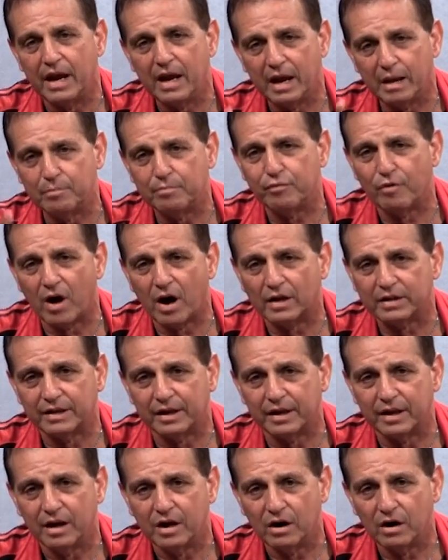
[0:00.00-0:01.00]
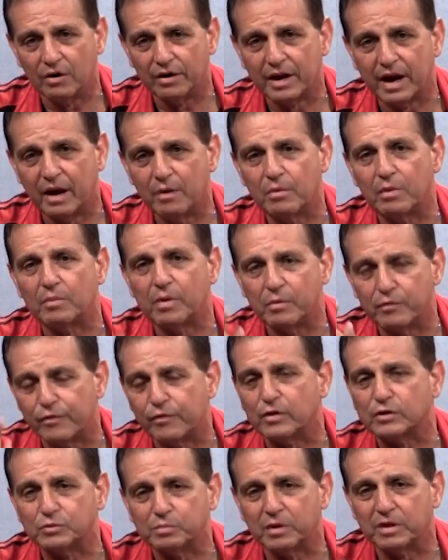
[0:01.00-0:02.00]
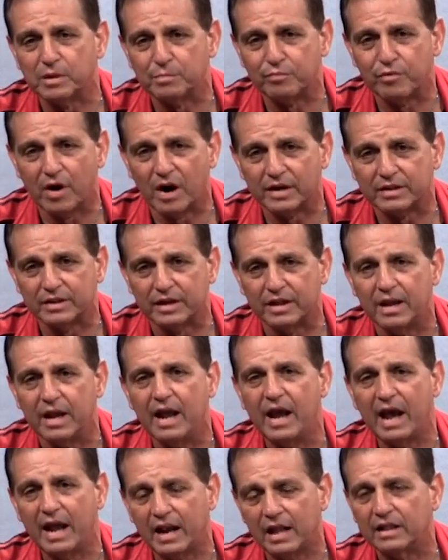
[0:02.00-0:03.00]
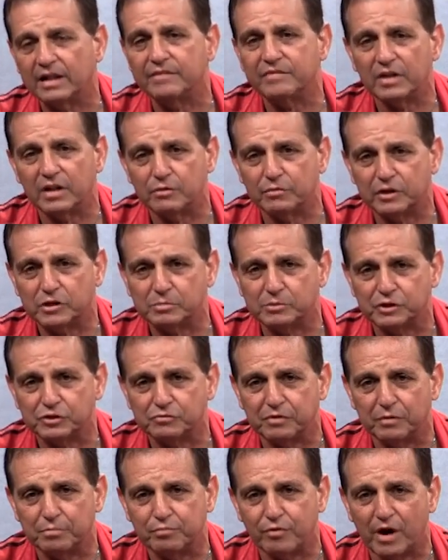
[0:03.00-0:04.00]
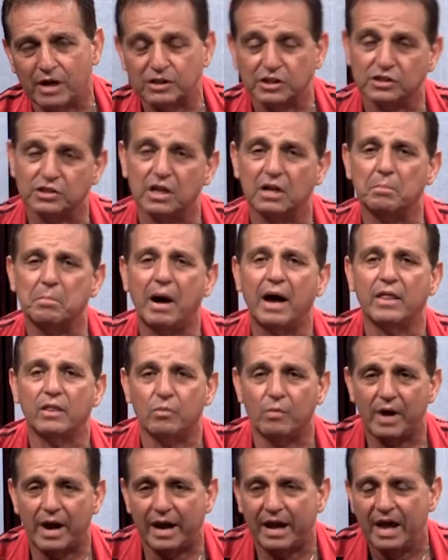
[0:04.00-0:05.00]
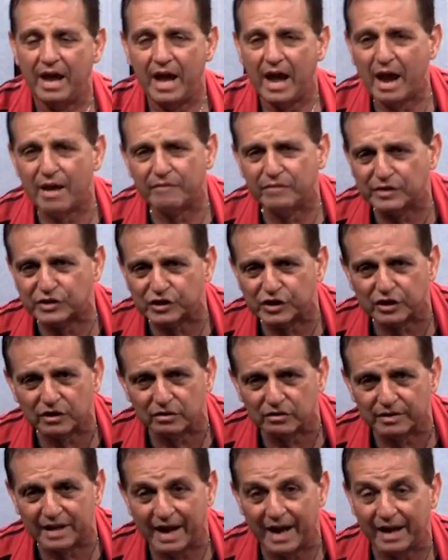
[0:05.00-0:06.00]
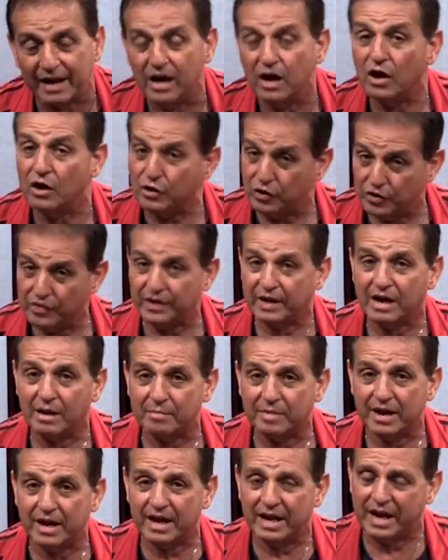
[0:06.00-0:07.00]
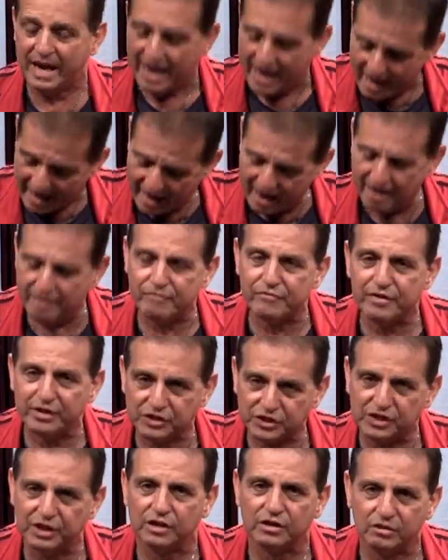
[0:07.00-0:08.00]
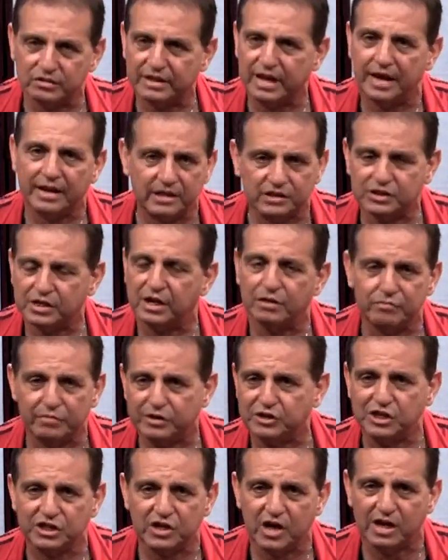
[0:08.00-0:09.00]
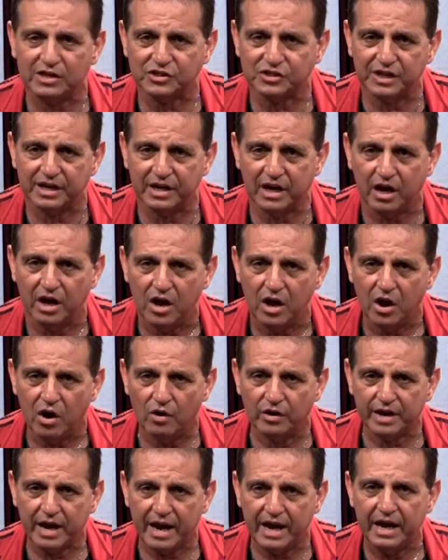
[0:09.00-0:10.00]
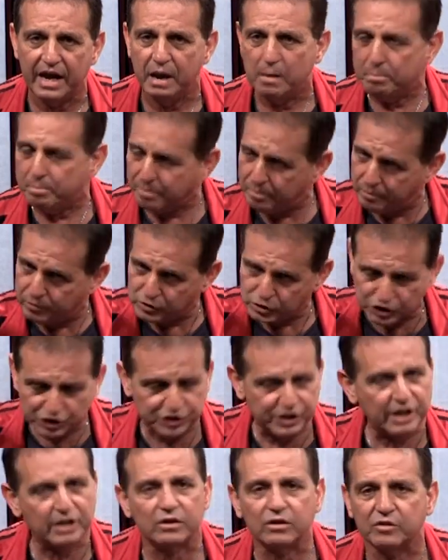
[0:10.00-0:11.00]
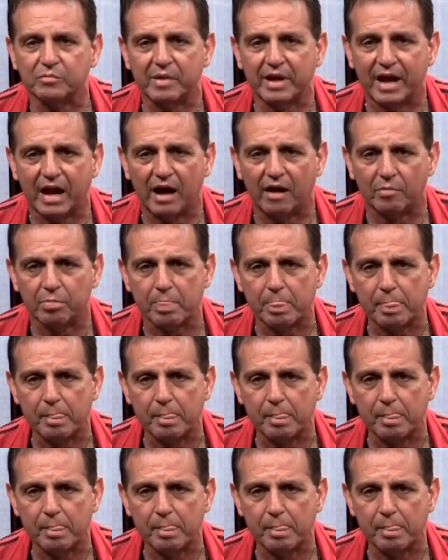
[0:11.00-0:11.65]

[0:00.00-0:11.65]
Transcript: in Brockton, okay, when we first went to Brockton and I lived in the Richmond Street projects. And by the way, every single day, you think I'm kidding? Every single day, this kid, Richie Darsina, okay, singled me out.